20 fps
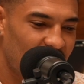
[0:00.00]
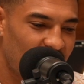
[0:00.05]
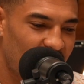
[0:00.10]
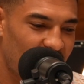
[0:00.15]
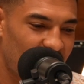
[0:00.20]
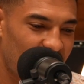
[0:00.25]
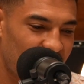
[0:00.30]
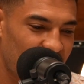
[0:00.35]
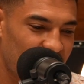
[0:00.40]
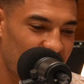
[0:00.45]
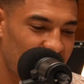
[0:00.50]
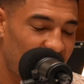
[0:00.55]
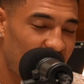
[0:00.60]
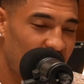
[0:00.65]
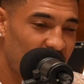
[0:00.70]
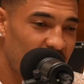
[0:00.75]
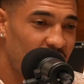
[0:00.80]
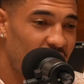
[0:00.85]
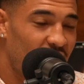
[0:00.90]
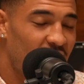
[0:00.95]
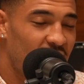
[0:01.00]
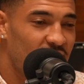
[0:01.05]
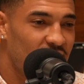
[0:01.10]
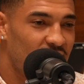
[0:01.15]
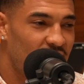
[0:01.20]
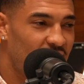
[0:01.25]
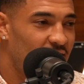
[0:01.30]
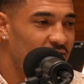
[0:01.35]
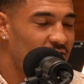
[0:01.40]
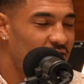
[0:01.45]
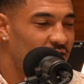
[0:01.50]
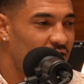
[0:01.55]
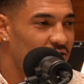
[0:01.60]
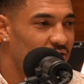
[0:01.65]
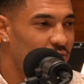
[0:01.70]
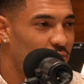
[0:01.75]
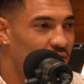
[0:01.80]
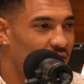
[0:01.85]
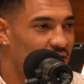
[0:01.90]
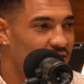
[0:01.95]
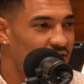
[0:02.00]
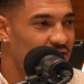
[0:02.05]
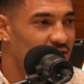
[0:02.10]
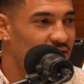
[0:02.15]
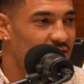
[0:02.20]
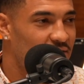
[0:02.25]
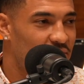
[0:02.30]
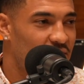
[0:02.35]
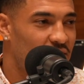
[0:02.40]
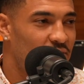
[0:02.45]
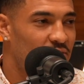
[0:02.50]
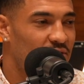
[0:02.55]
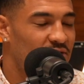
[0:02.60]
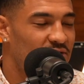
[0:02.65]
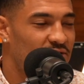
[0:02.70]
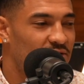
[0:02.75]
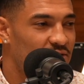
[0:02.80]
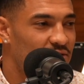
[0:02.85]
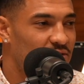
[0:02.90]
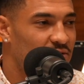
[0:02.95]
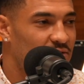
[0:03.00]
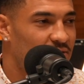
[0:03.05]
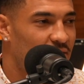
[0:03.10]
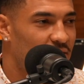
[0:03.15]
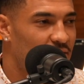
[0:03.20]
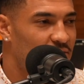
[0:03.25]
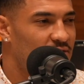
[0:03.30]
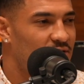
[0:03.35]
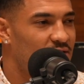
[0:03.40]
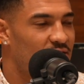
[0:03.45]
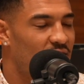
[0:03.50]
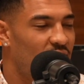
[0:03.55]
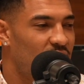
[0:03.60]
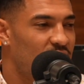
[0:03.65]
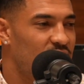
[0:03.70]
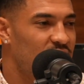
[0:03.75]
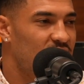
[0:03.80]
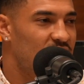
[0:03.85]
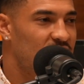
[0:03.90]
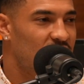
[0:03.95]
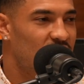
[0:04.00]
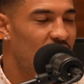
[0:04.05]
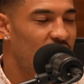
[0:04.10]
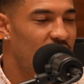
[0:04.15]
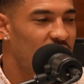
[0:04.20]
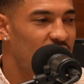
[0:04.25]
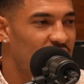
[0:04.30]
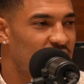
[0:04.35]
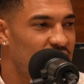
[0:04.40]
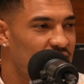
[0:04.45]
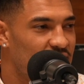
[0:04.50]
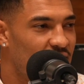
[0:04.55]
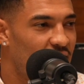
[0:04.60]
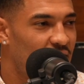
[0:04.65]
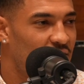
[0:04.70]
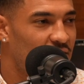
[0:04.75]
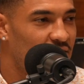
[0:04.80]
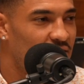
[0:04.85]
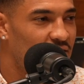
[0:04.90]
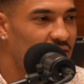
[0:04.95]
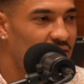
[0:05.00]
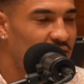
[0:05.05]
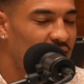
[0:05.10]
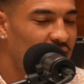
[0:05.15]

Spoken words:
Out here, I haven't gone in the water yet, but I want to. Hopefully, in the off season, go fishing out here.